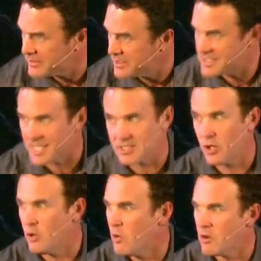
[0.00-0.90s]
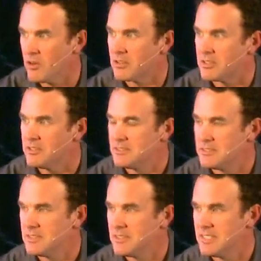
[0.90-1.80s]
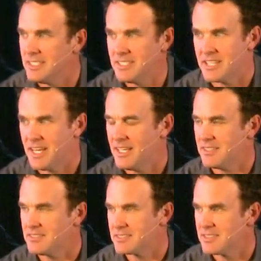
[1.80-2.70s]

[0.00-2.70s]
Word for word: He's got the whole world in his hands.